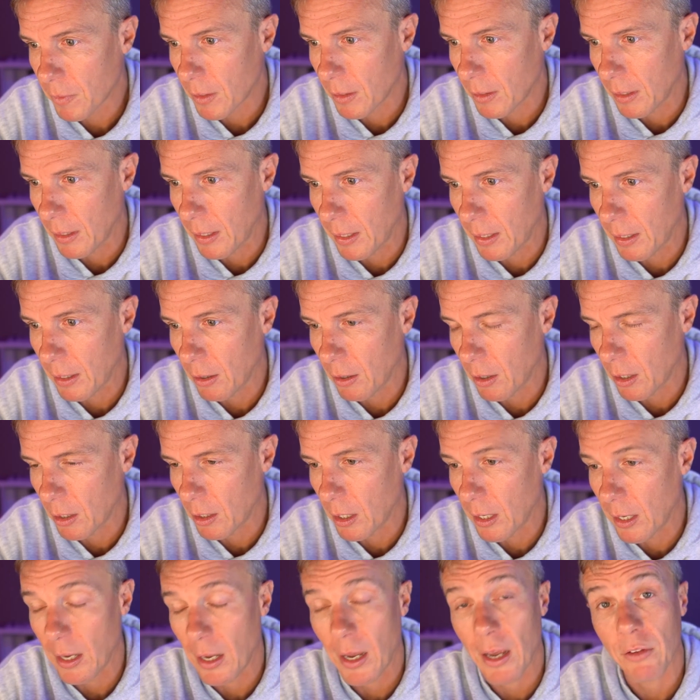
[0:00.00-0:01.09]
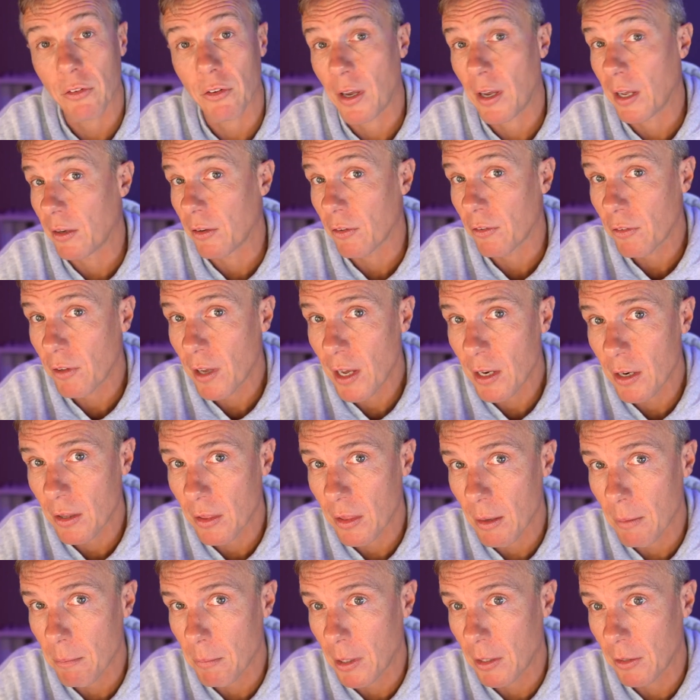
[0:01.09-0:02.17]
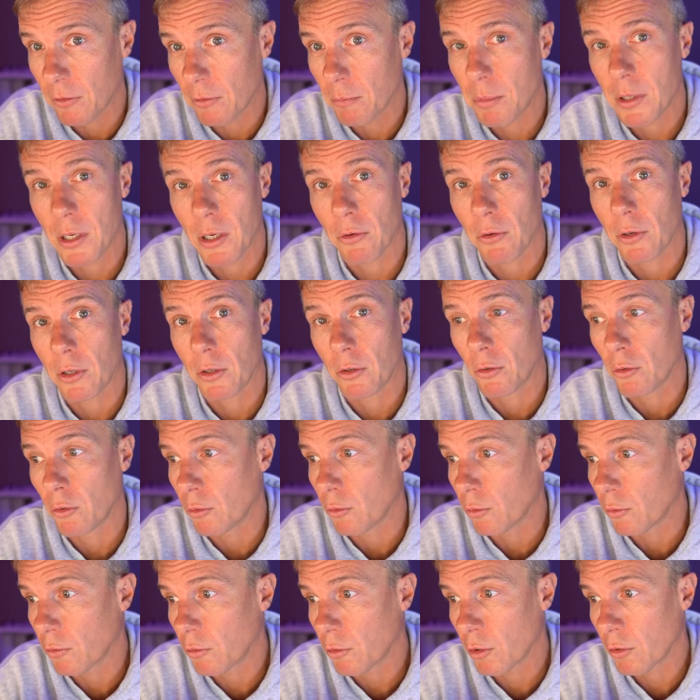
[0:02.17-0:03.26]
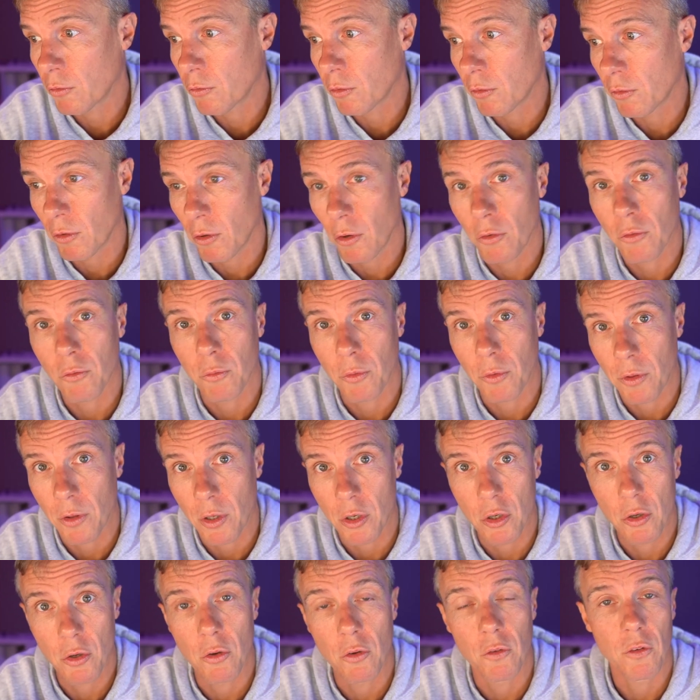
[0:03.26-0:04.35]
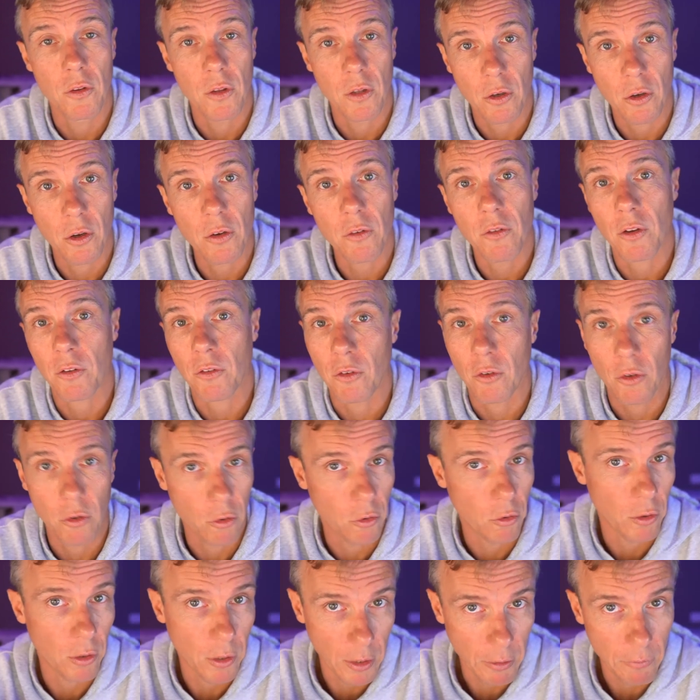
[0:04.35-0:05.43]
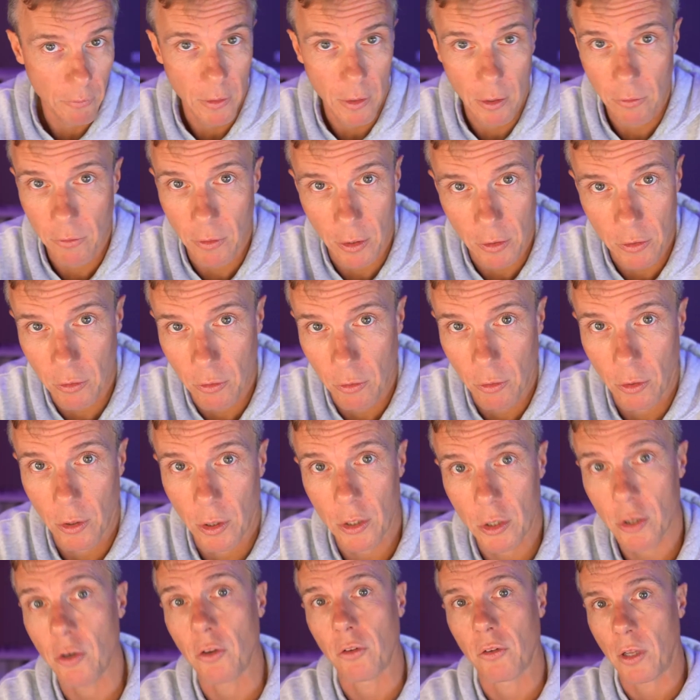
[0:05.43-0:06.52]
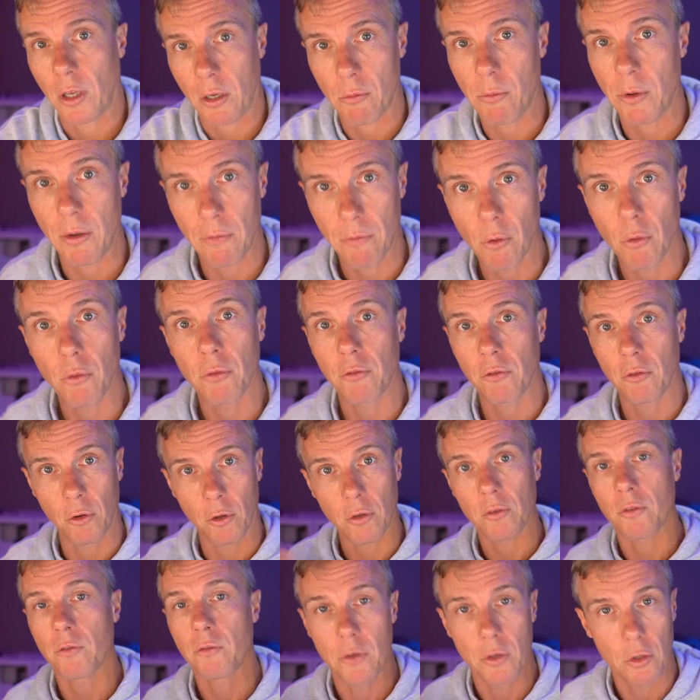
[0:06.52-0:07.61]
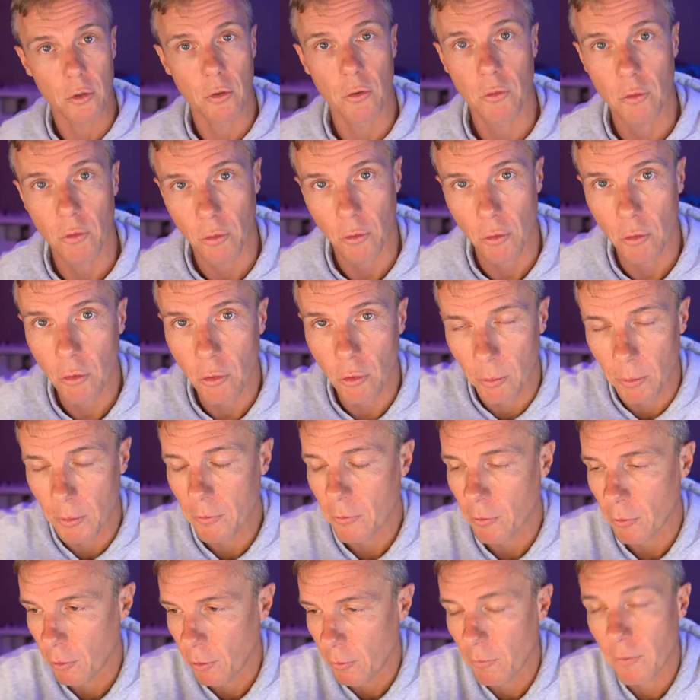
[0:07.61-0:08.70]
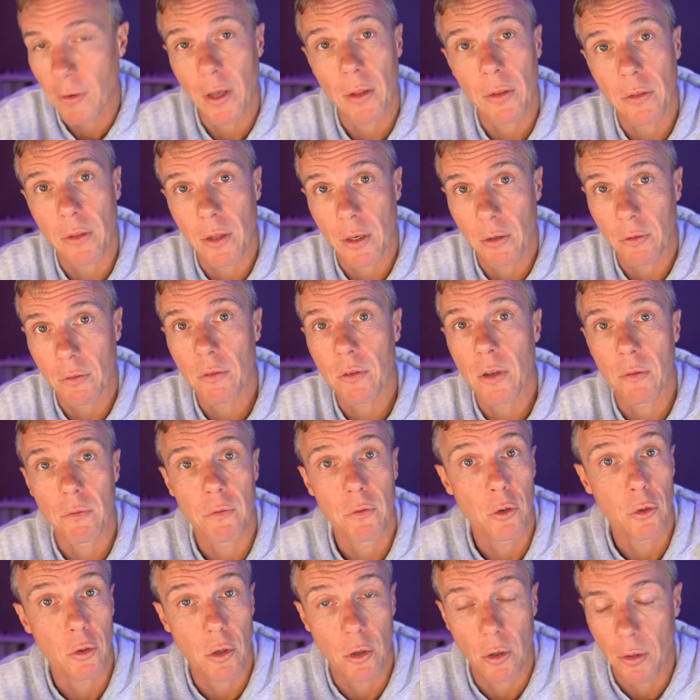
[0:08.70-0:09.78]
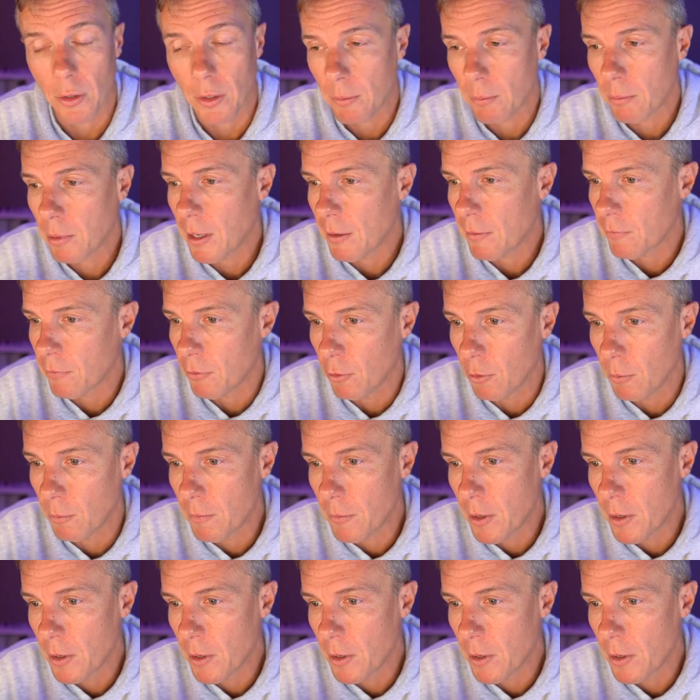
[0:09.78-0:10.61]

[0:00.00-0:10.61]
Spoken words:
Now, as I understand it, that means appearing in Google search results with the news in the context of Google, even though it's like Channel 9 News. Like, we've all searched for news on Google before and found things and viewed it on their platform.